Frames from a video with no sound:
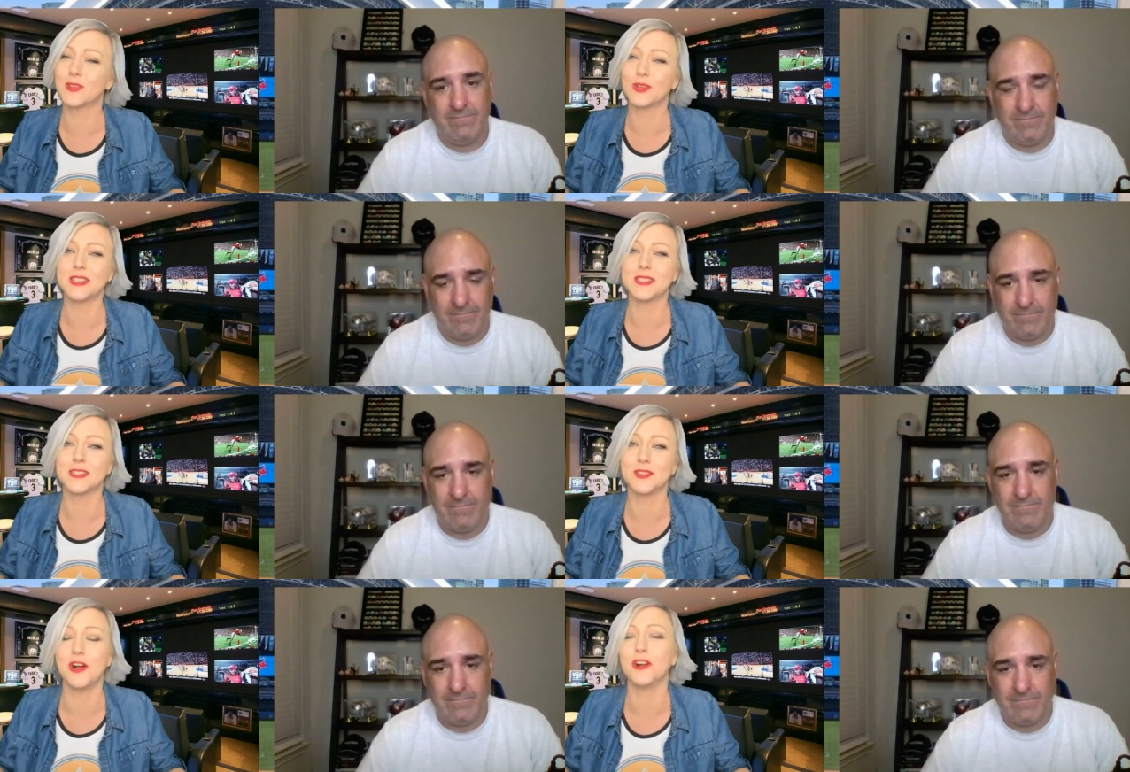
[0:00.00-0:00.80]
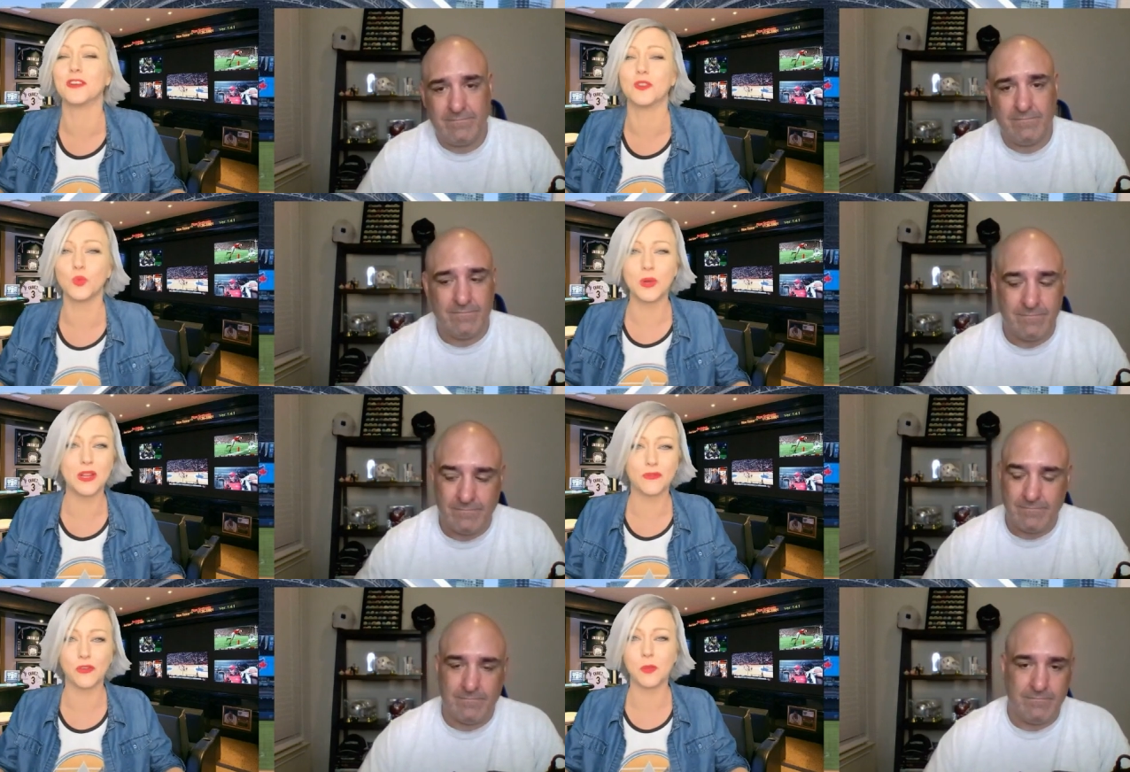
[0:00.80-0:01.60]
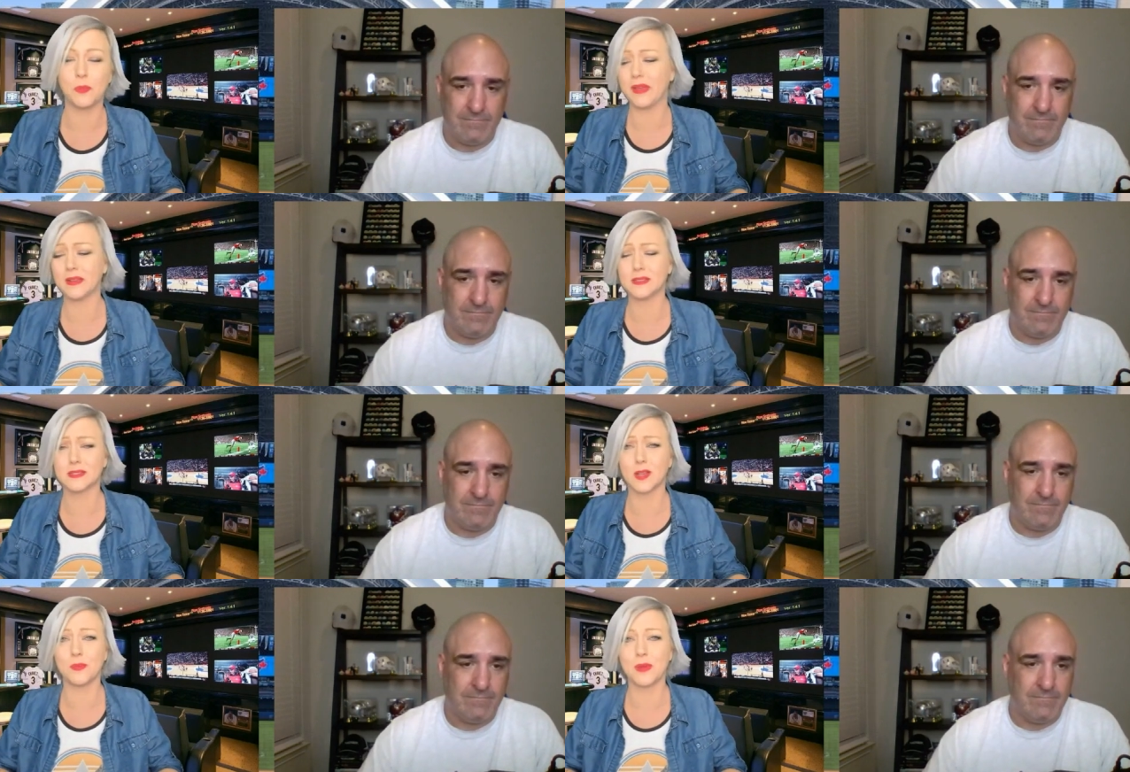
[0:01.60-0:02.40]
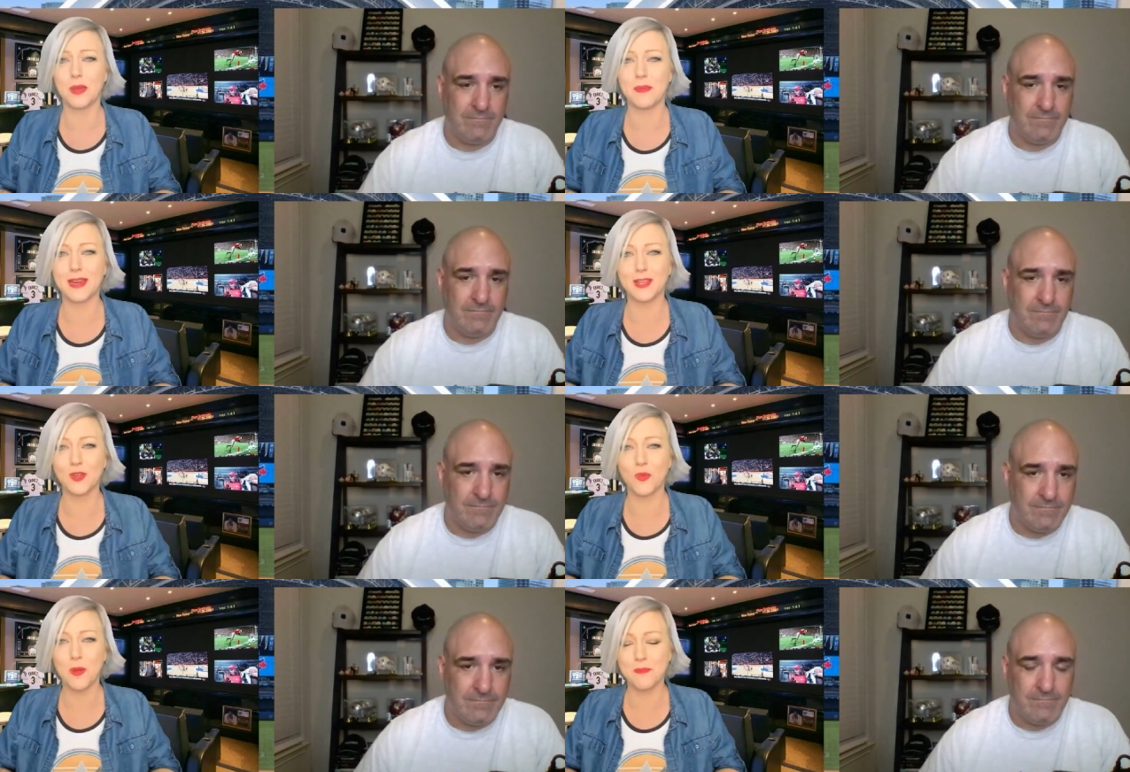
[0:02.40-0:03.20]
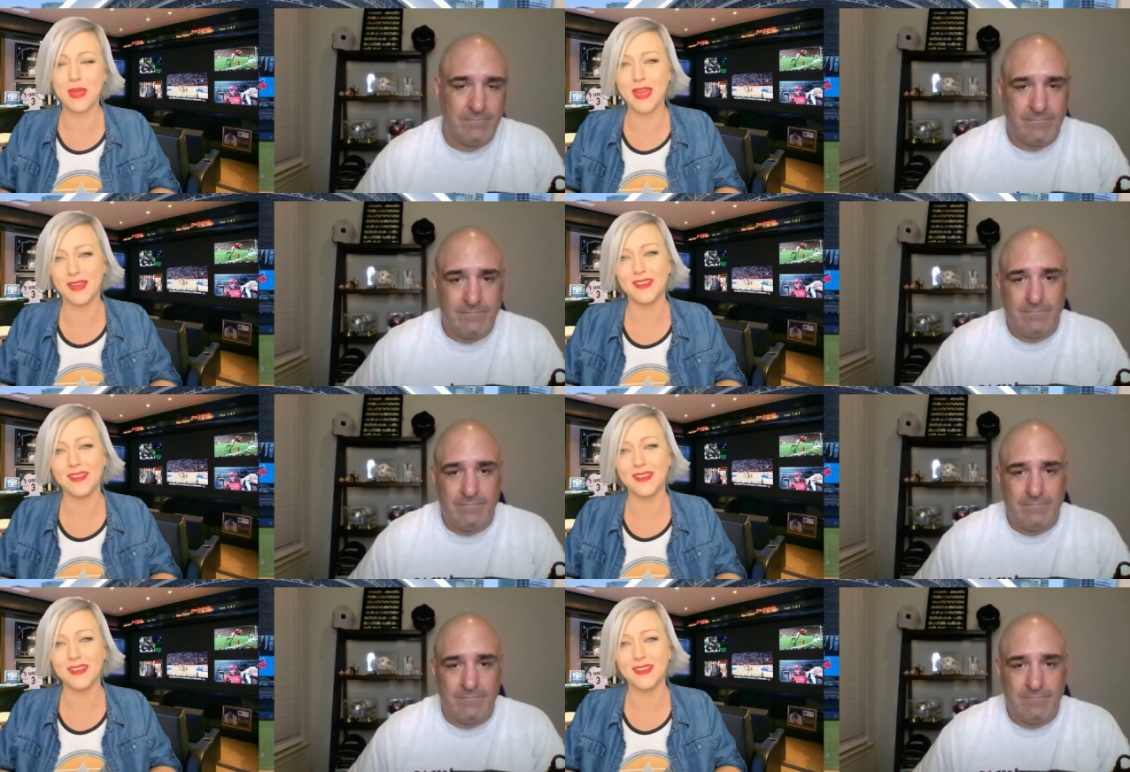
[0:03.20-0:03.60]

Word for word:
Speaker 1: all season long on winning free picks, so I'm not mad at you one bit.